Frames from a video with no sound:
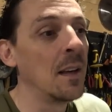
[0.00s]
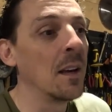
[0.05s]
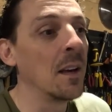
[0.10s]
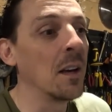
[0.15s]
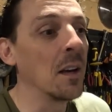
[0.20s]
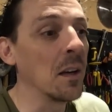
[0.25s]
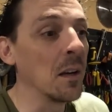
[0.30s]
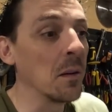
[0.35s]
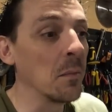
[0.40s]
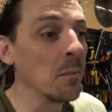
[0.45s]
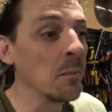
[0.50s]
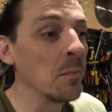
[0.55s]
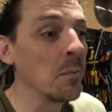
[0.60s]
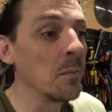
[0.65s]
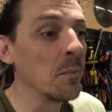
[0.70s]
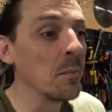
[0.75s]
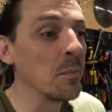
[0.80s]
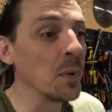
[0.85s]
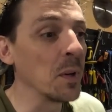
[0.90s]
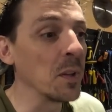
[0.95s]

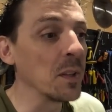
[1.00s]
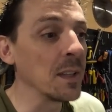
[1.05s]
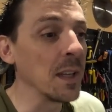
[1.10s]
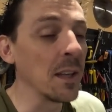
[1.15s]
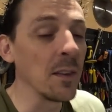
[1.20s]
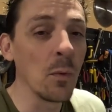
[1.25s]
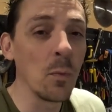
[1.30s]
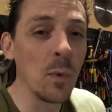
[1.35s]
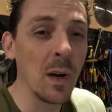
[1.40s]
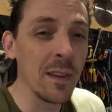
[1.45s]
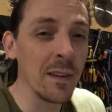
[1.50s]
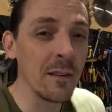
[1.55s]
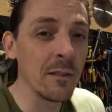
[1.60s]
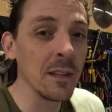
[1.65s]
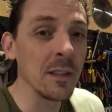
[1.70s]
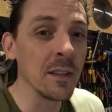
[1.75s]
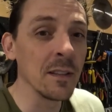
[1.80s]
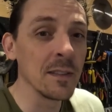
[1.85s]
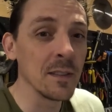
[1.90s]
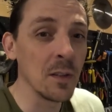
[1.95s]
But yeah, the weather
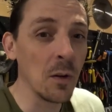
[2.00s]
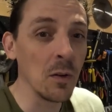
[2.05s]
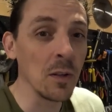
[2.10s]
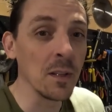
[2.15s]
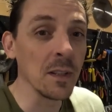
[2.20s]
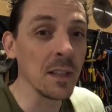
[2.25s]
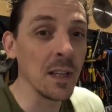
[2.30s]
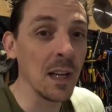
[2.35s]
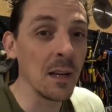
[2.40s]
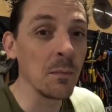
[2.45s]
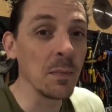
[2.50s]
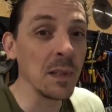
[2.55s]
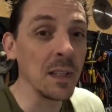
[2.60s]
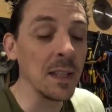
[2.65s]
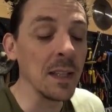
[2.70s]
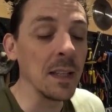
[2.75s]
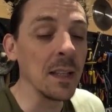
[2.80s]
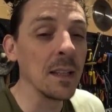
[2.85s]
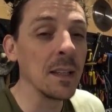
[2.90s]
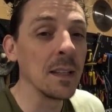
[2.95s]
in Scotland can
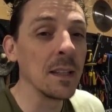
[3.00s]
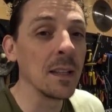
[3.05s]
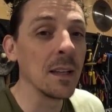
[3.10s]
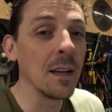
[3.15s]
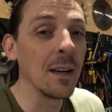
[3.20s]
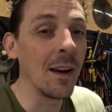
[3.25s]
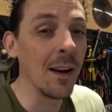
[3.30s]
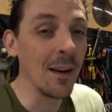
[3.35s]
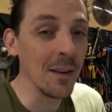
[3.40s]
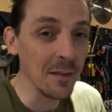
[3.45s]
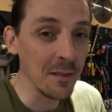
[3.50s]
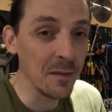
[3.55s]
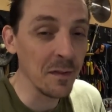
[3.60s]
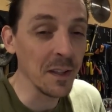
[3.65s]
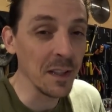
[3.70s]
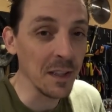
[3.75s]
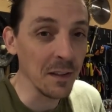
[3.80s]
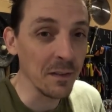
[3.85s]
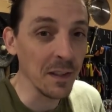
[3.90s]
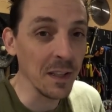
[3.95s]
be
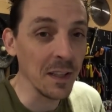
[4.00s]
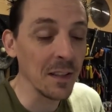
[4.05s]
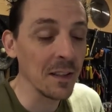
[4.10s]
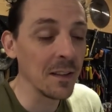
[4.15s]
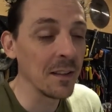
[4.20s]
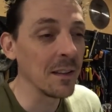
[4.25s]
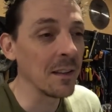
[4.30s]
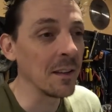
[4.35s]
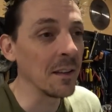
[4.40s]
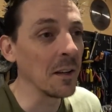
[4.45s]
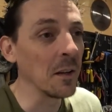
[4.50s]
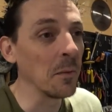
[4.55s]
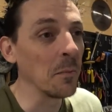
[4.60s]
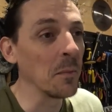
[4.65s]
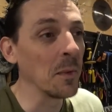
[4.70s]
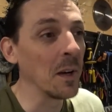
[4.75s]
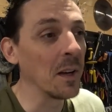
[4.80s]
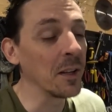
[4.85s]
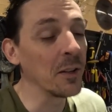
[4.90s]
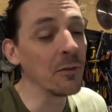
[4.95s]
unforgiving.
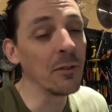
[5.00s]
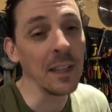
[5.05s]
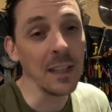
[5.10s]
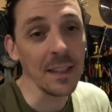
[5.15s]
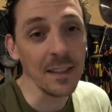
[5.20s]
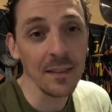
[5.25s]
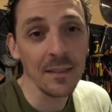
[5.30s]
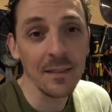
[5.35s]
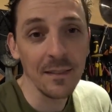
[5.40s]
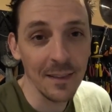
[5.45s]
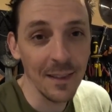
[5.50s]
Agreed.